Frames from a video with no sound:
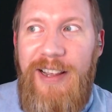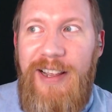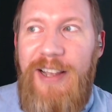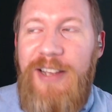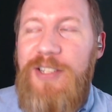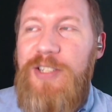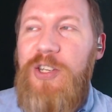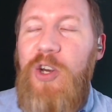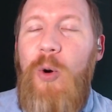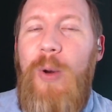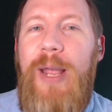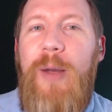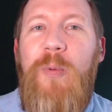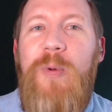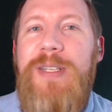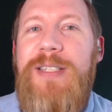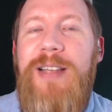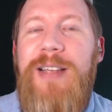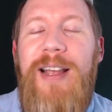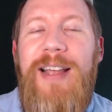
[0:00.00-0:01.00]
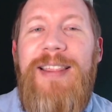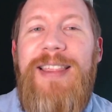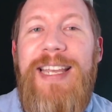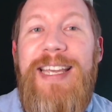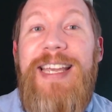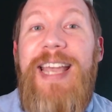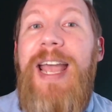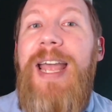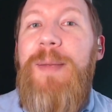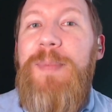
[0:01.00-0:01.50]
So it was the
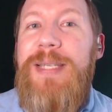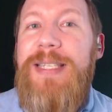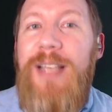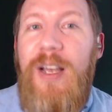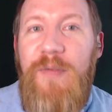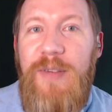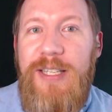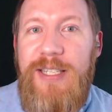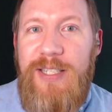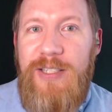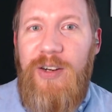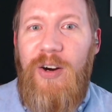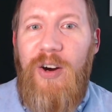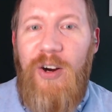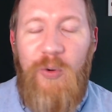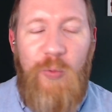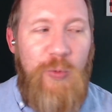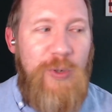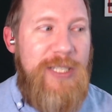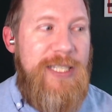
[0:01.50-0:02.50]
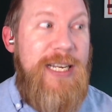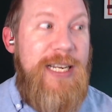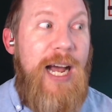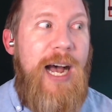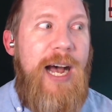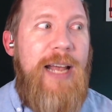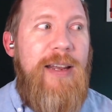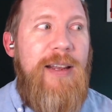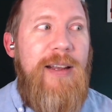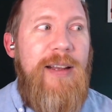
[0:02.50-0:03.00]
Game 7 start was
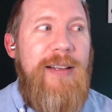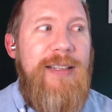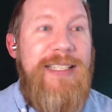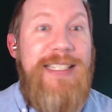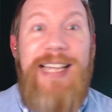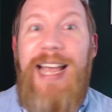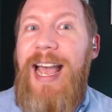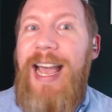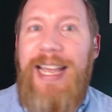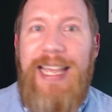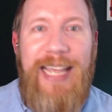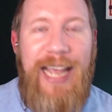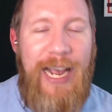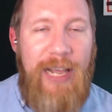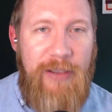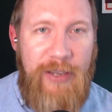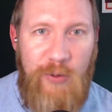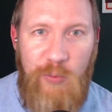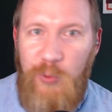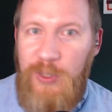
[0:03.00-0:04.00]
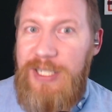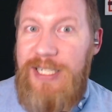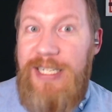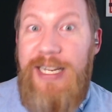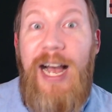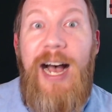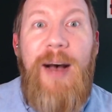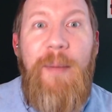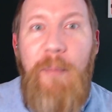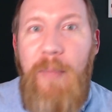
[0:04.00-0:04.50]
not Zach Gallen, was
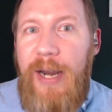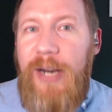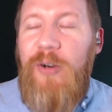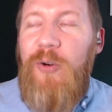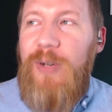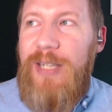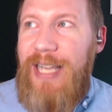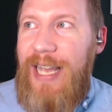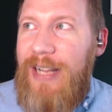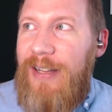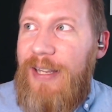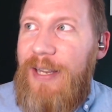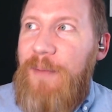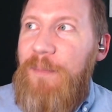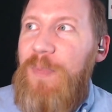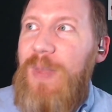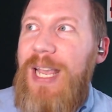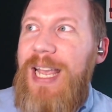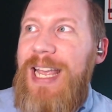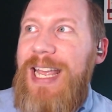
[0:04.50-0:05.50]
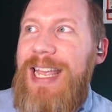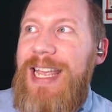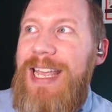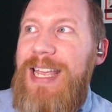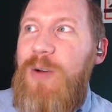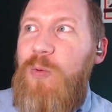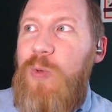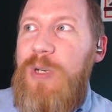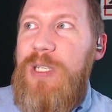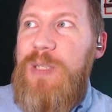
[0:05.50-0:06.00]
not Merrill Kelly.
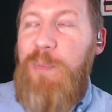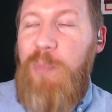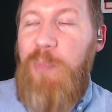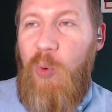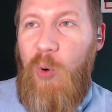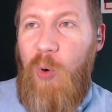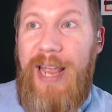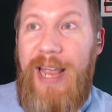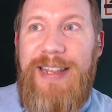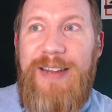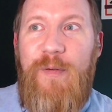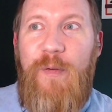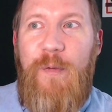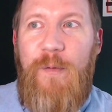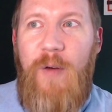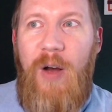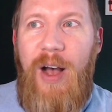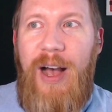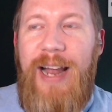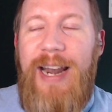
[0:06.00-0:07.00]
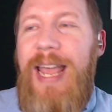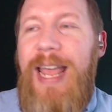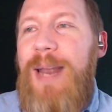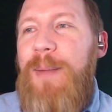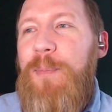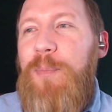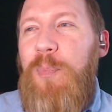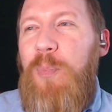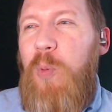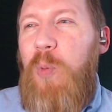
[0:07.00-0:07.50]
It was Brandon Pfaadt.
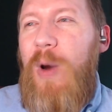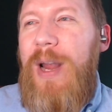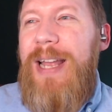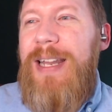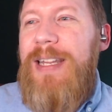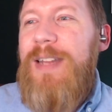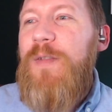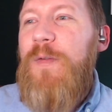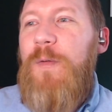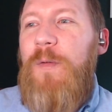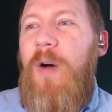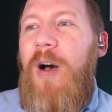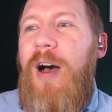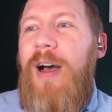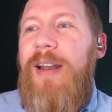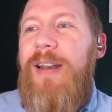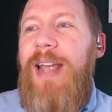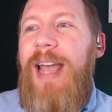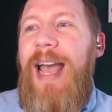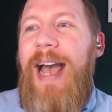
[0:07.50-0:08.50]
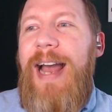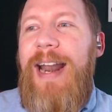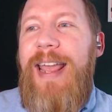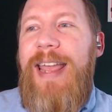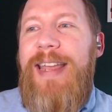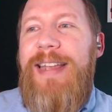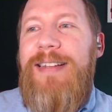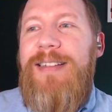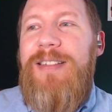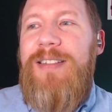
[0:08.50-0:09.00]
And Brandon Pfaadt had
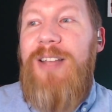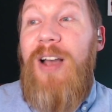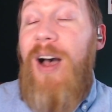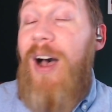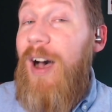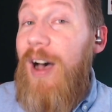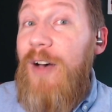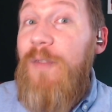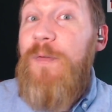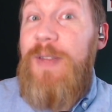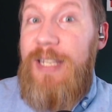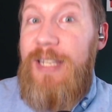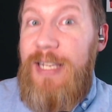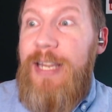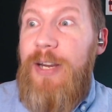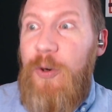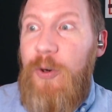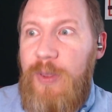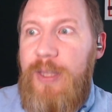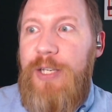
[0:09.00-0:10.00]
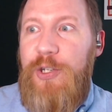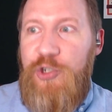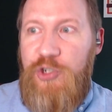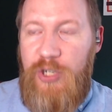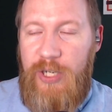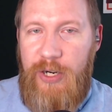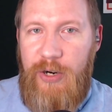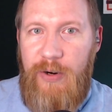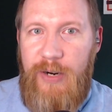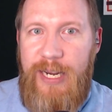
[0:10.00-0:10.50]
a tough year this
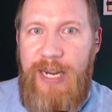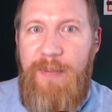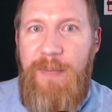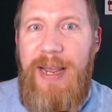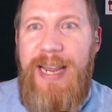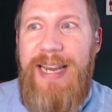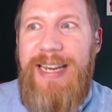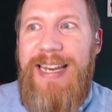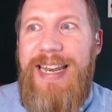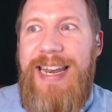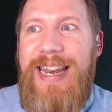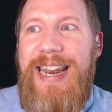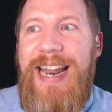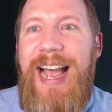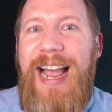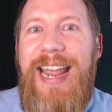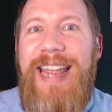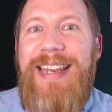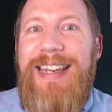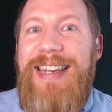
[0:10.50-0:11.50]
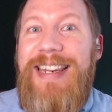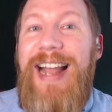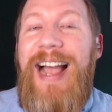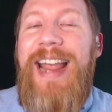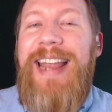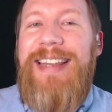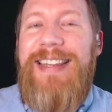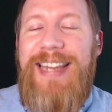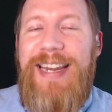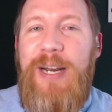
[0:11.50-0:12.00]
year. He made
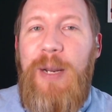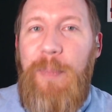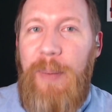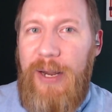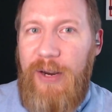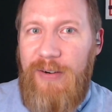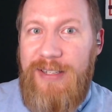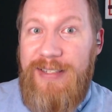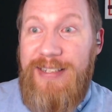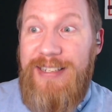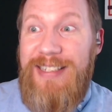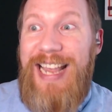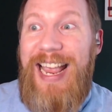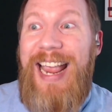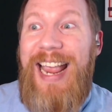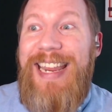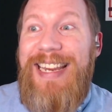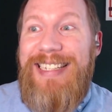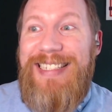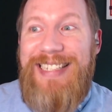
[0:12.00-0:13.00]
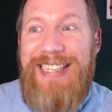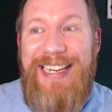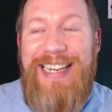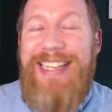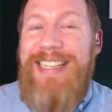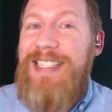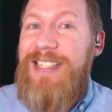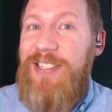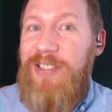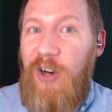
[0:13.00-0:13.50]
19 appearances,
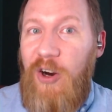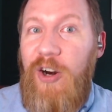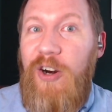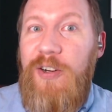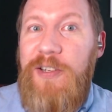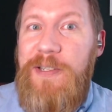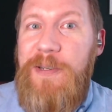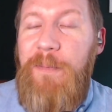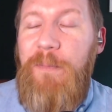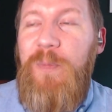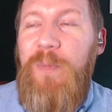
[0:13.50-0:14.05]
18 starts,